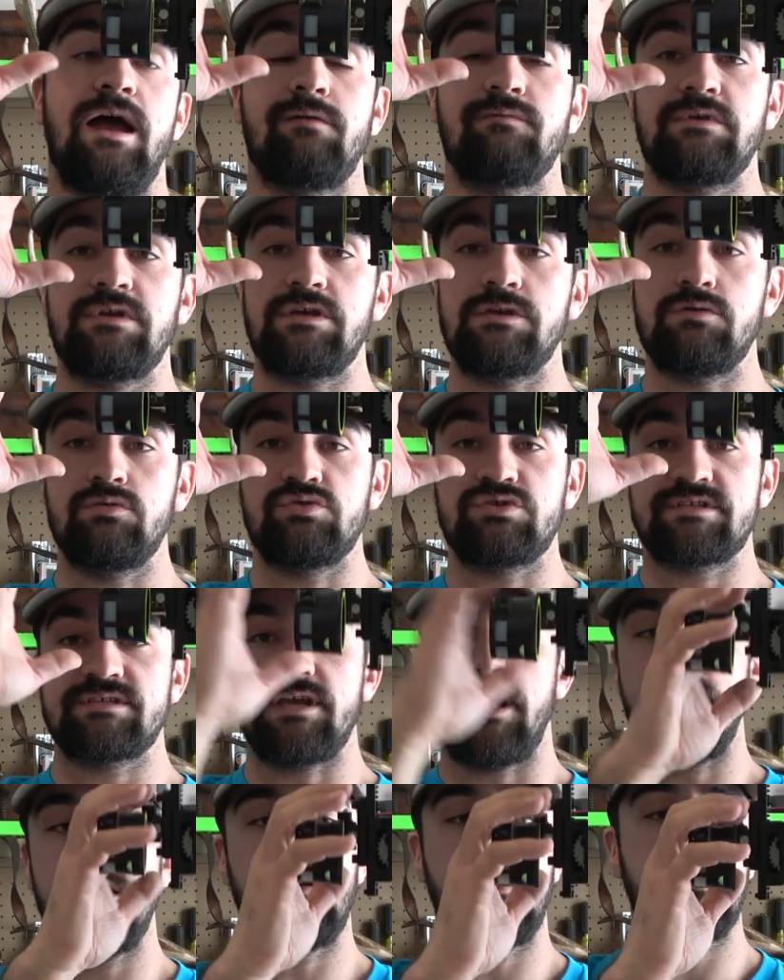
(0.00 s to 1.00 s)
have a huge
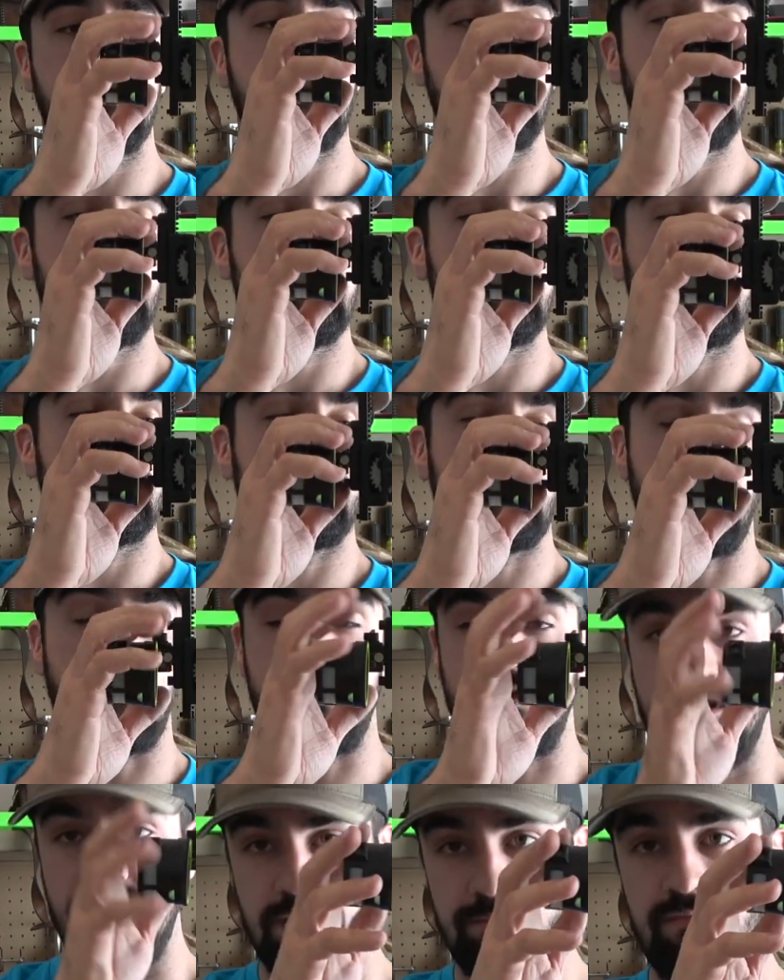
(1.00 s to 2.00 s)
sight on it, so I
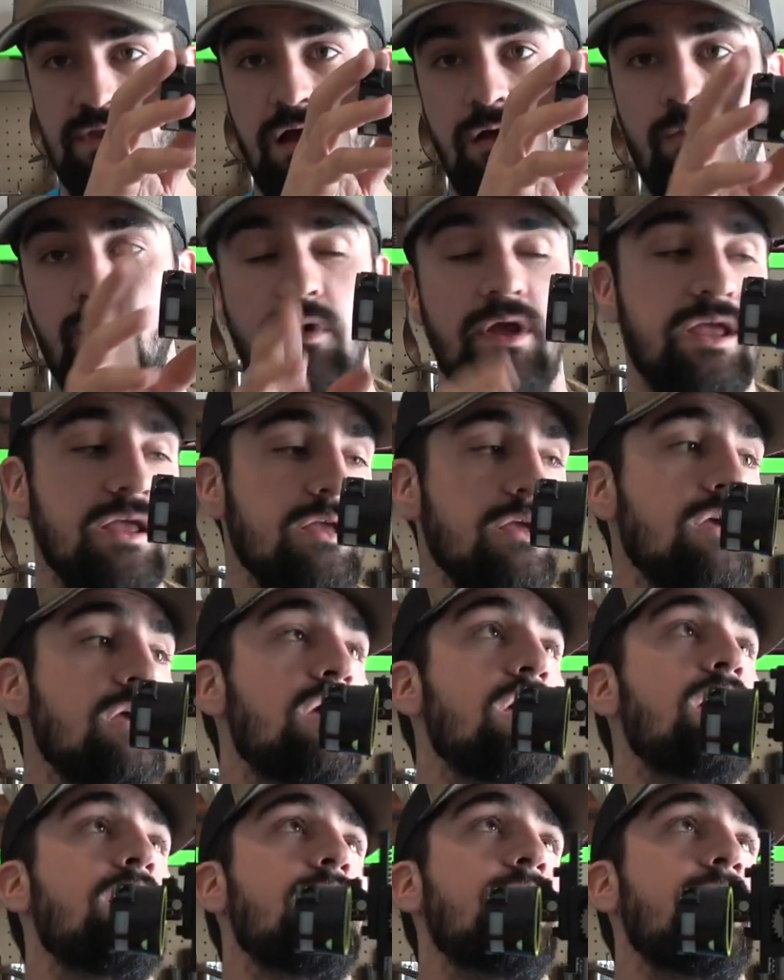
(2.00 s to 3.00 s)
can keep down weight.
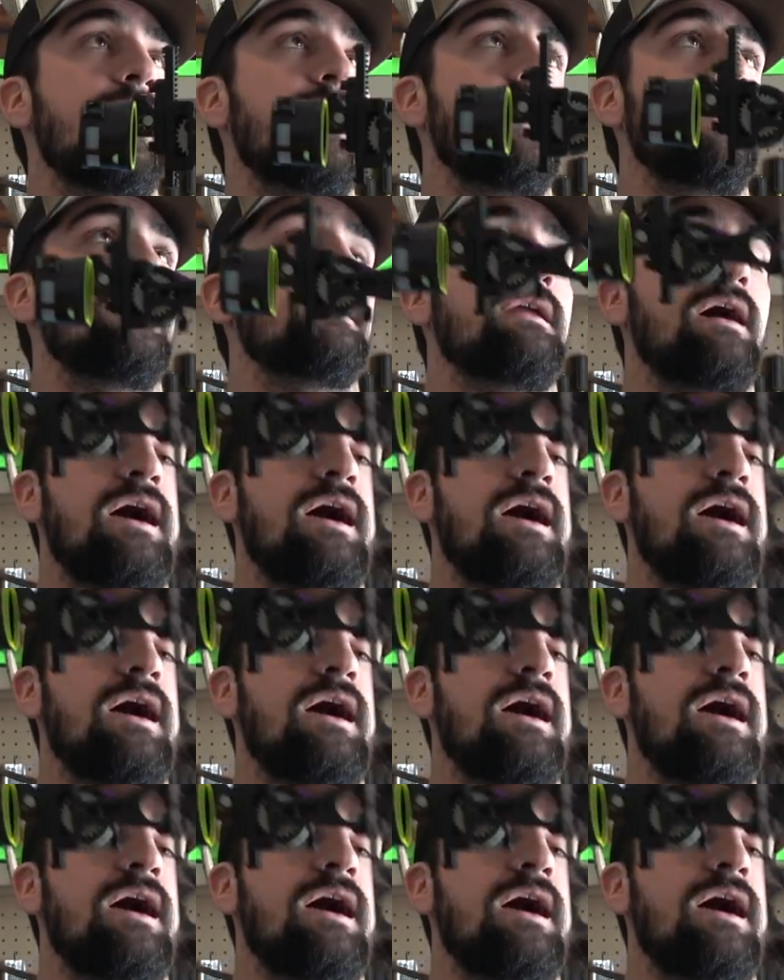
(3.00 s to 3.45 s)
And